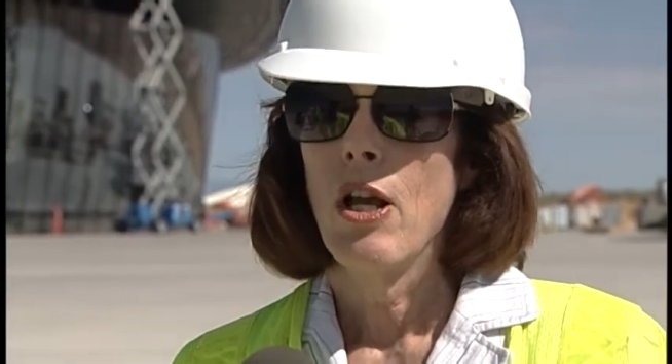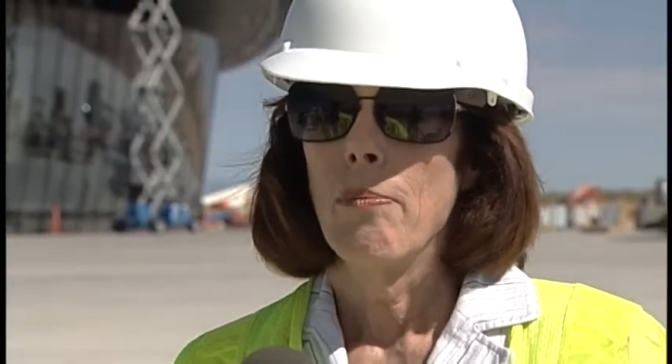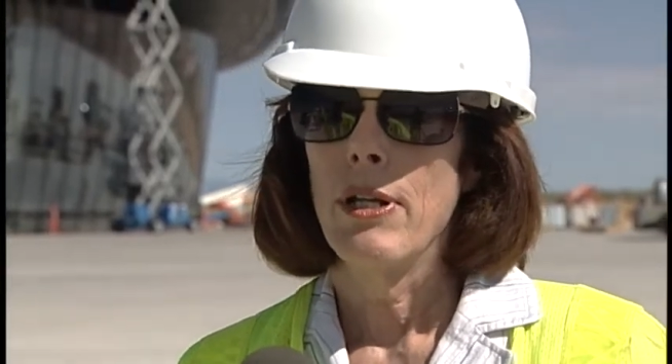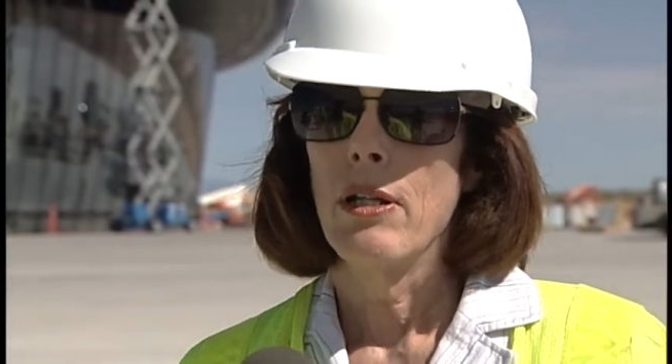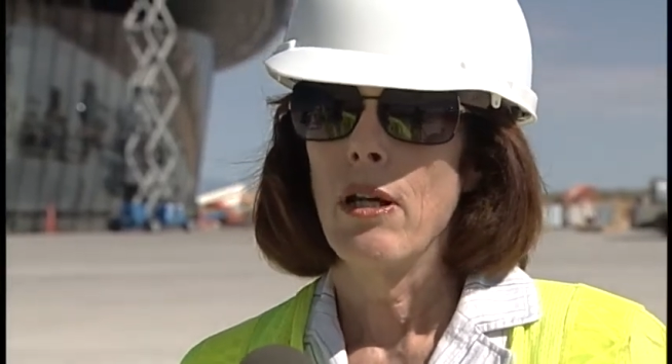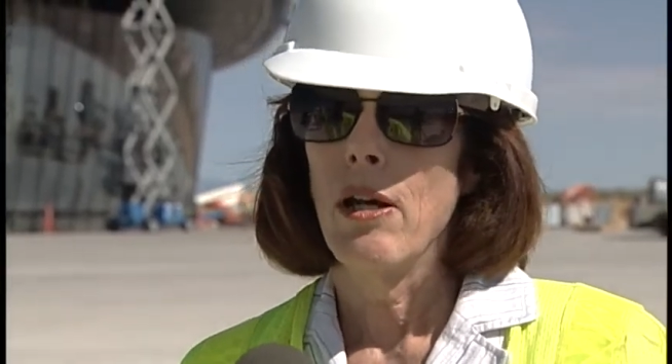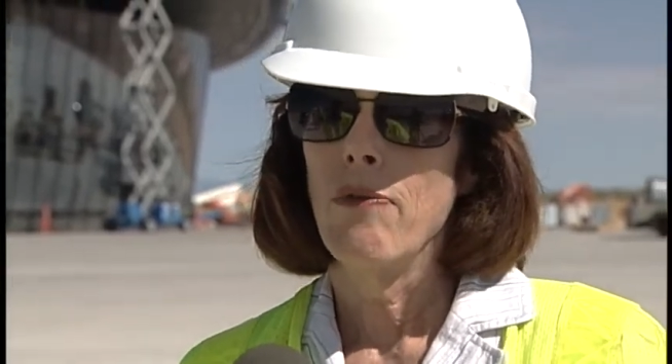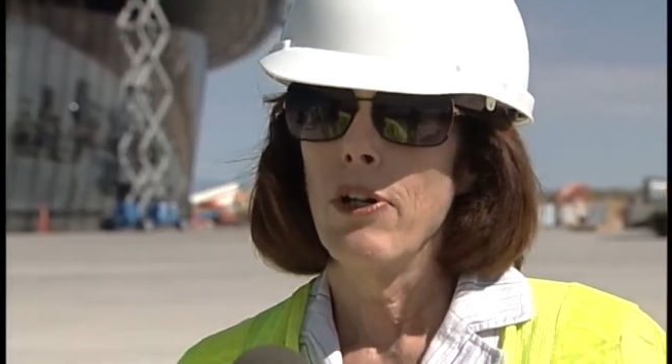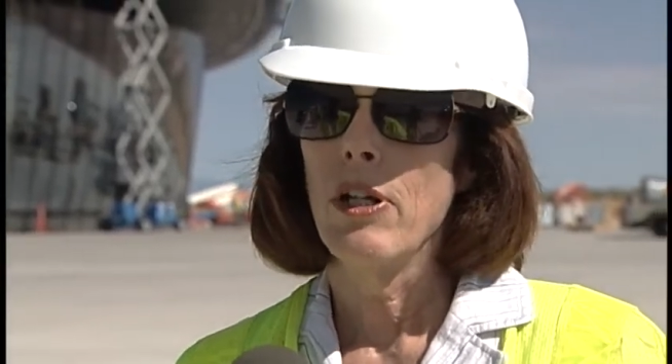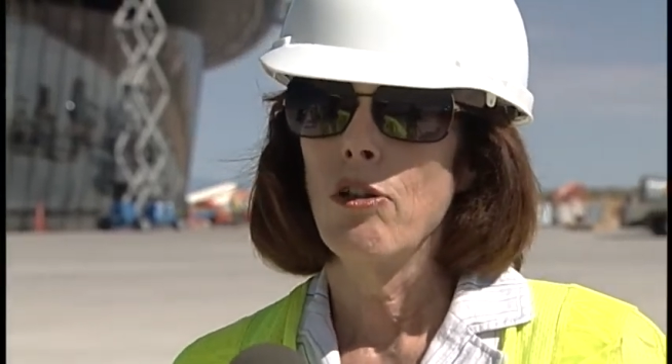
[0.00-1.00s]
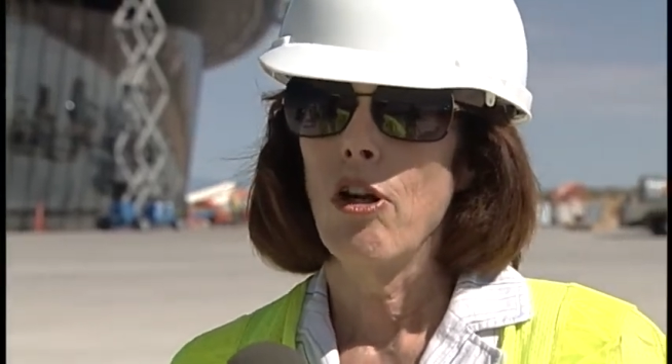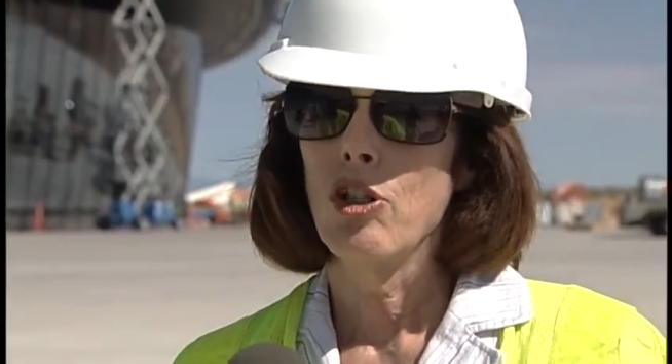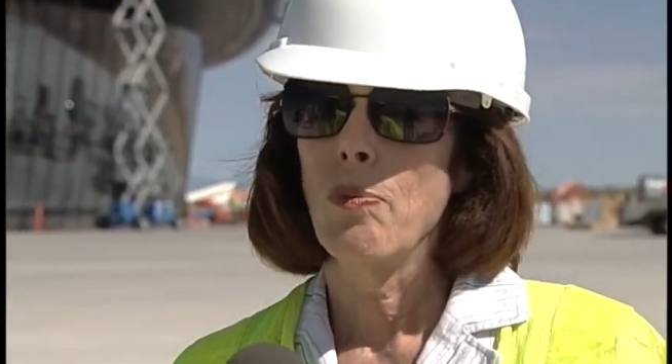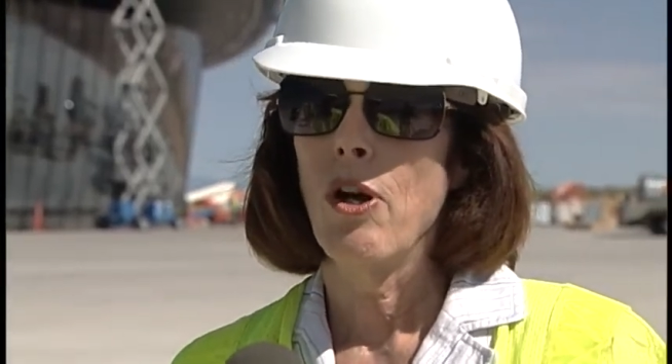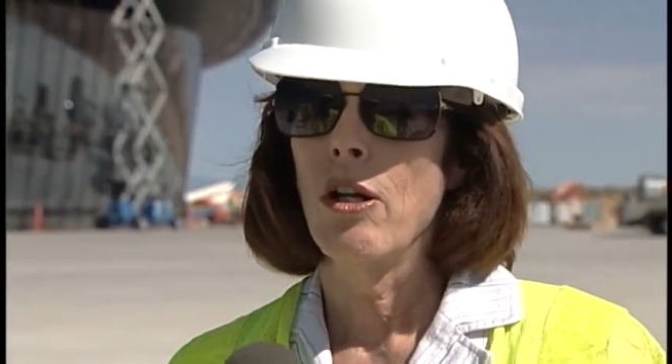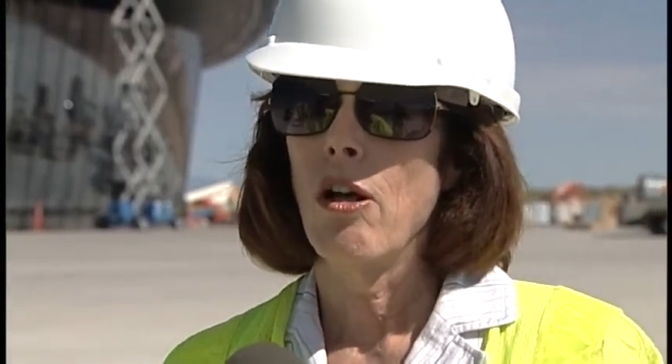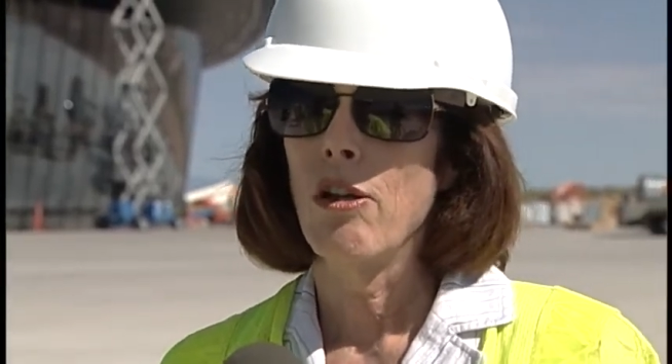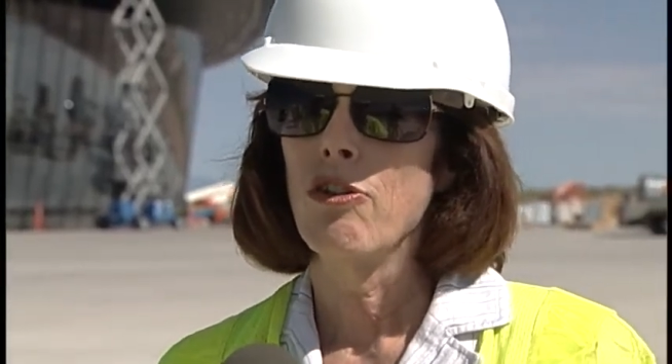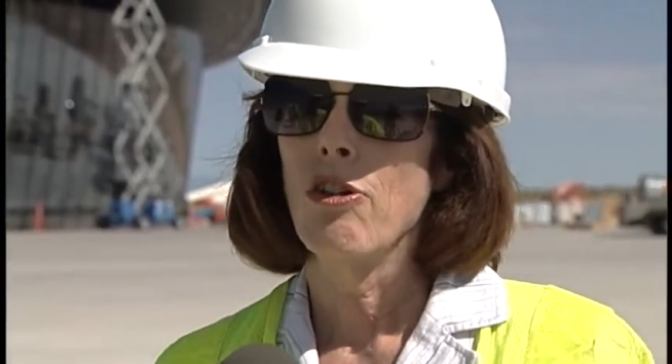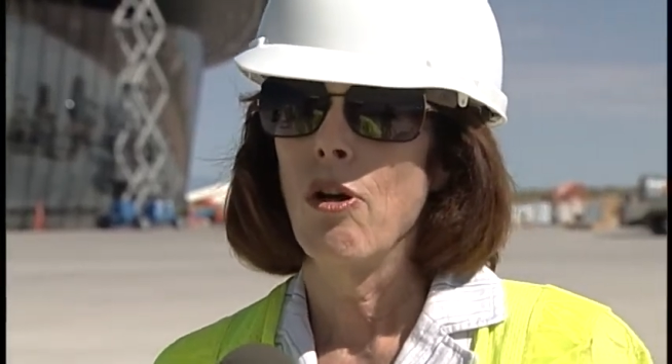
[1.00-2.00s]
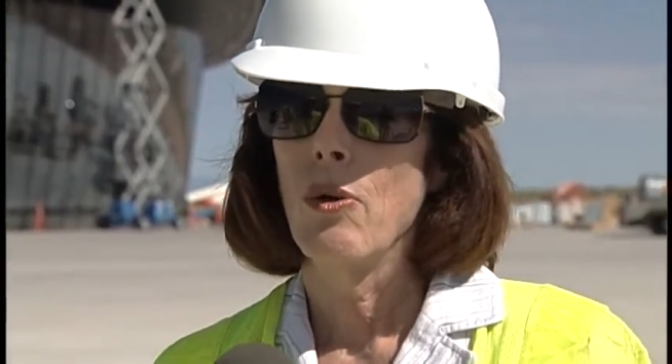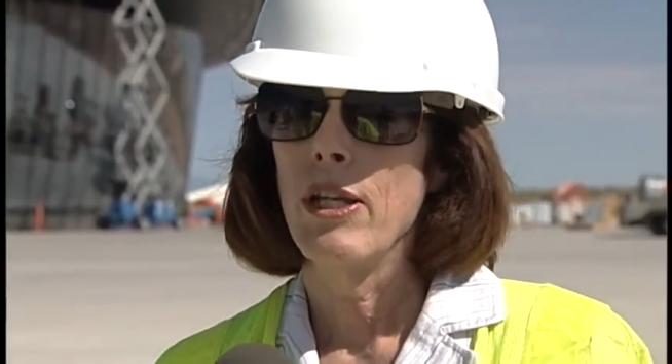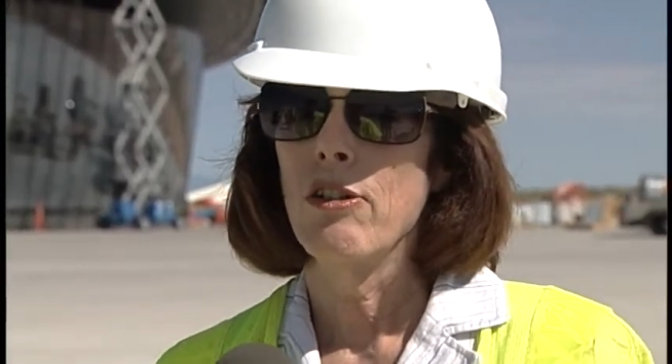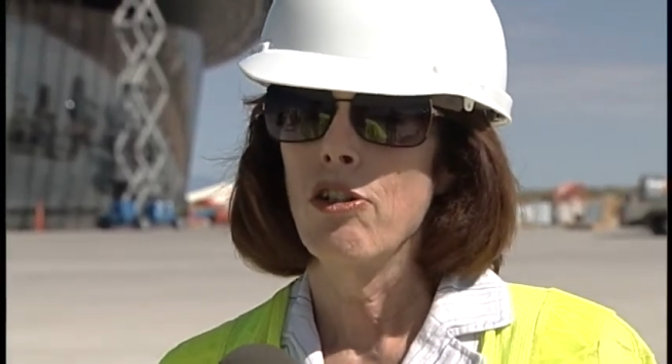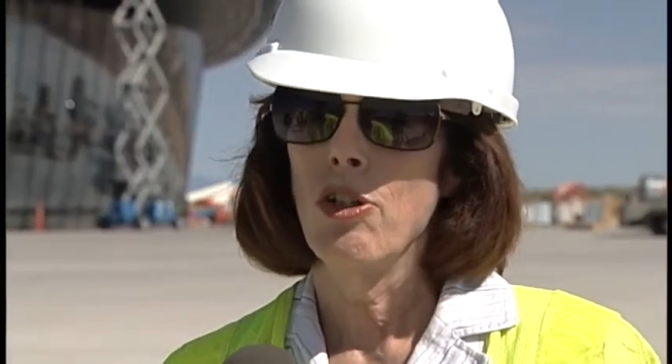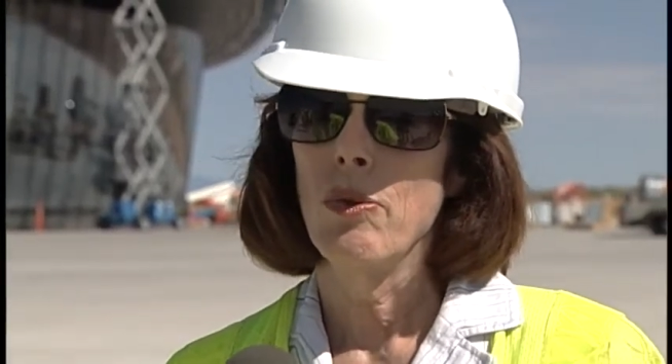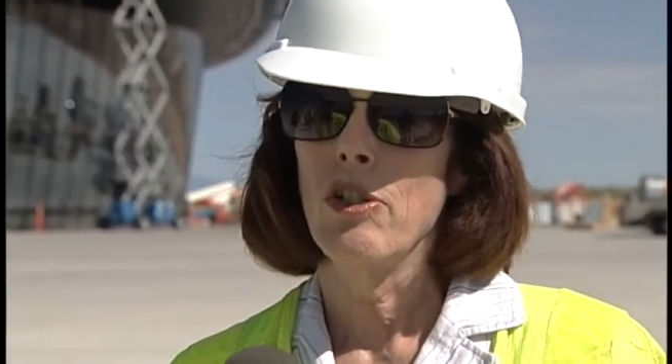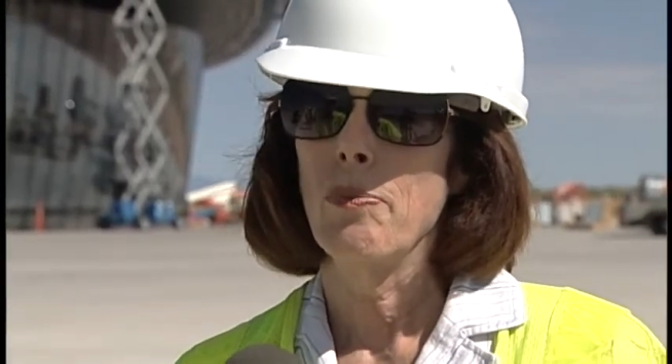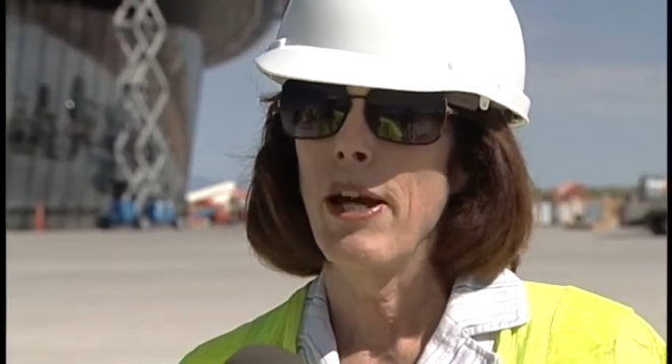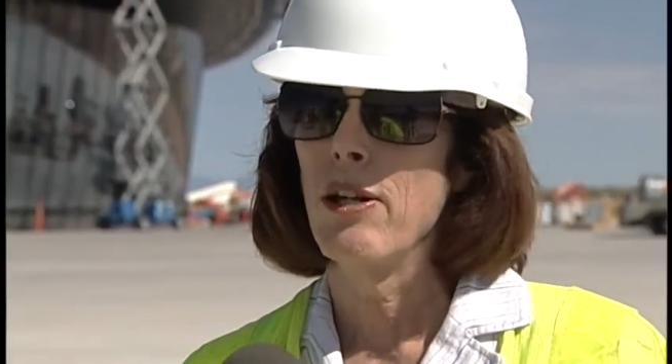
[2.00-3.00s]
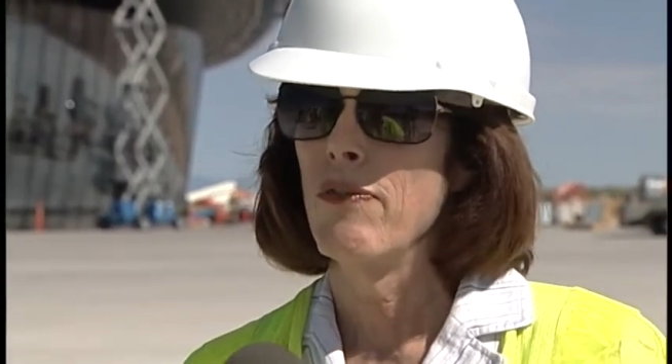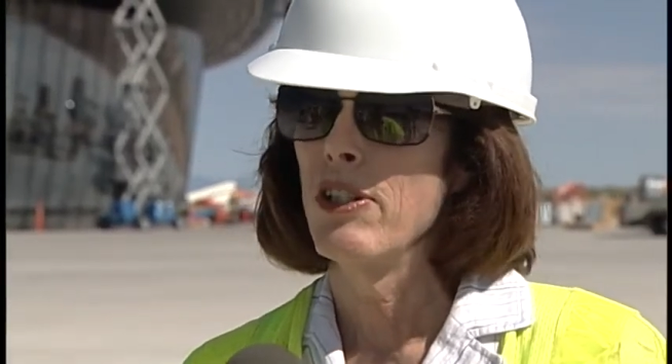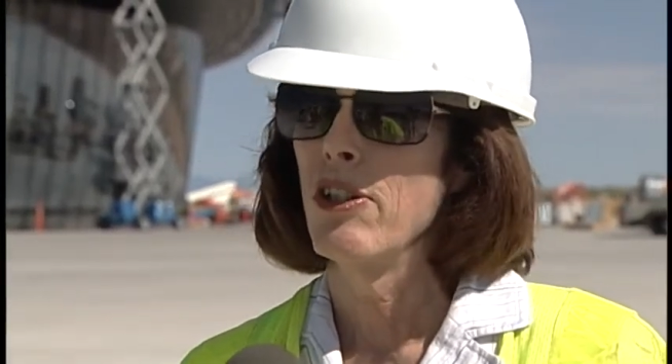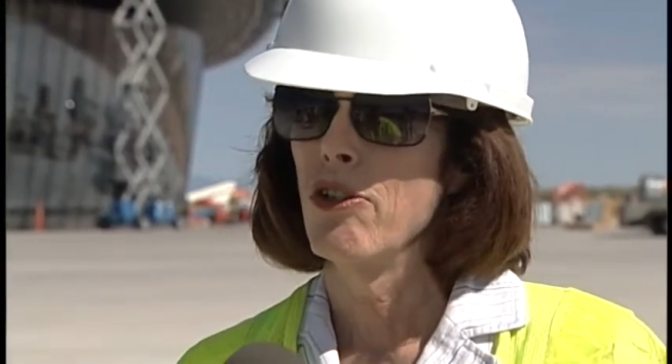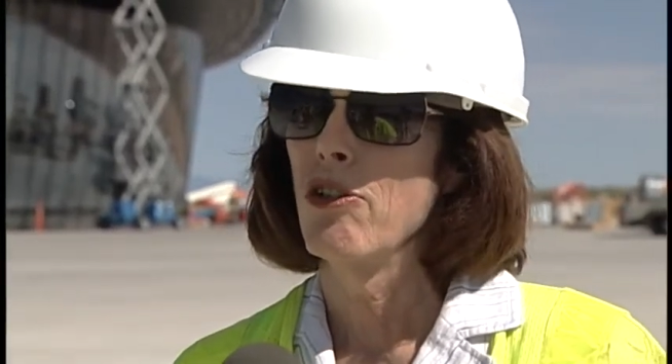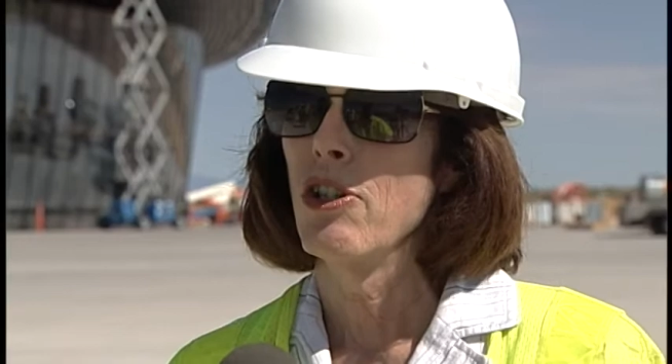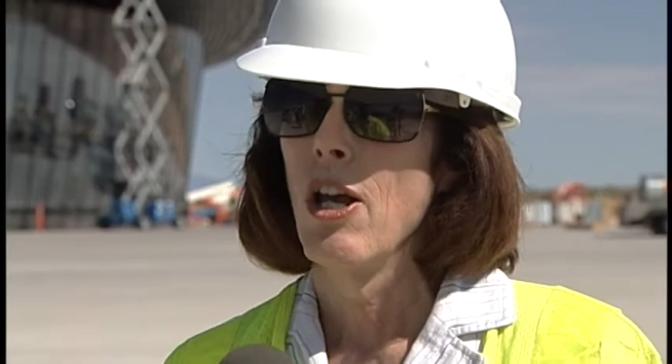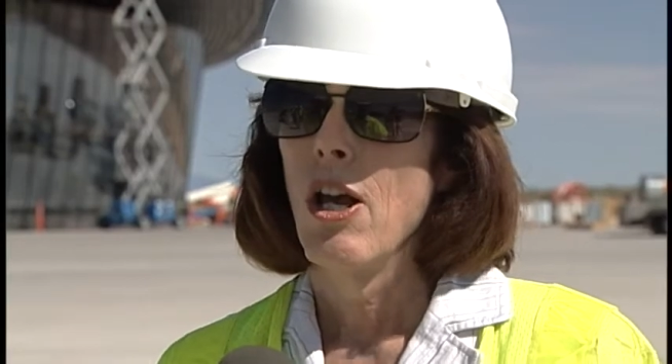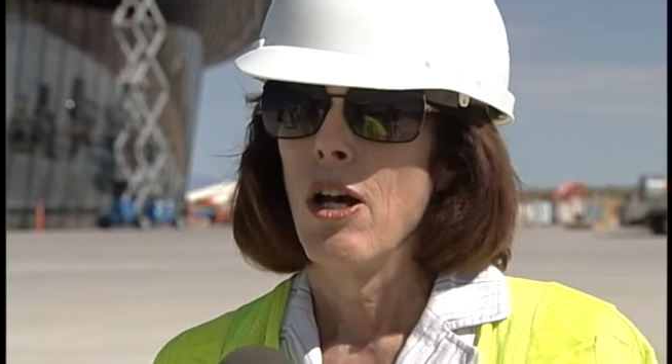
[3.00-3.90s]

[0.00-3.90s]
But a, a very large part also is to inspire visitors,